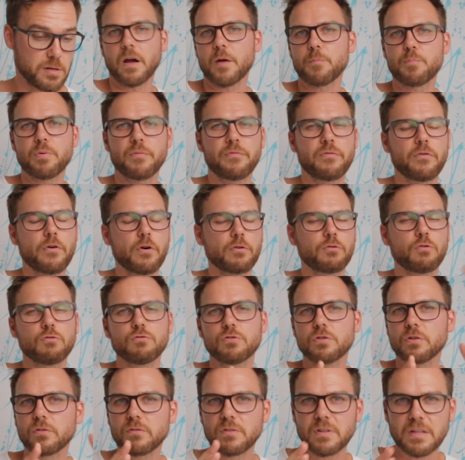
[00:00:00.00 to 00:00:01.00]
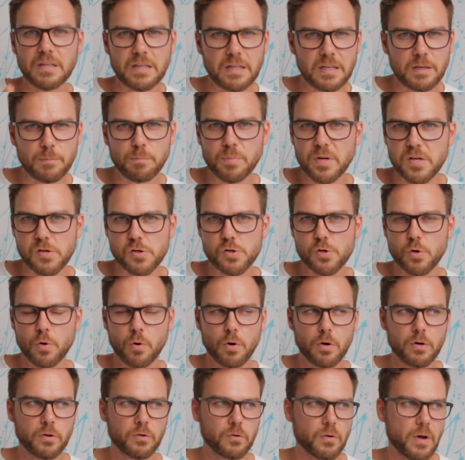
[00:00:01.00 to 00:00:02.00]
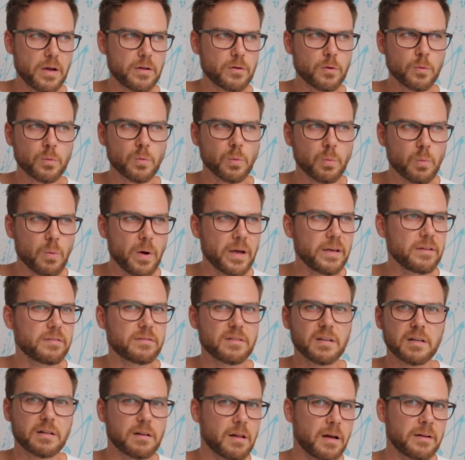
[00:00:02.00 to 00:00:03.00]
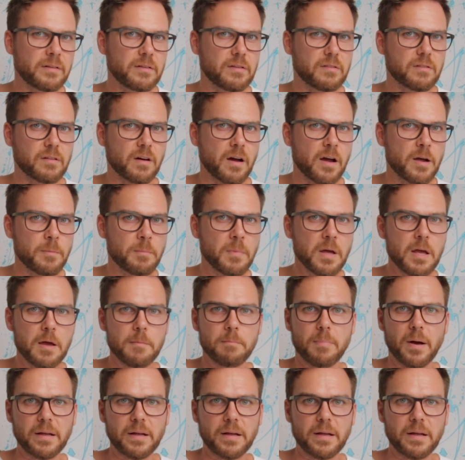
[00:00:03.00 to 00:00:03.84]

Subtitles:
I prefer to just keep it short so I don't waste the client's time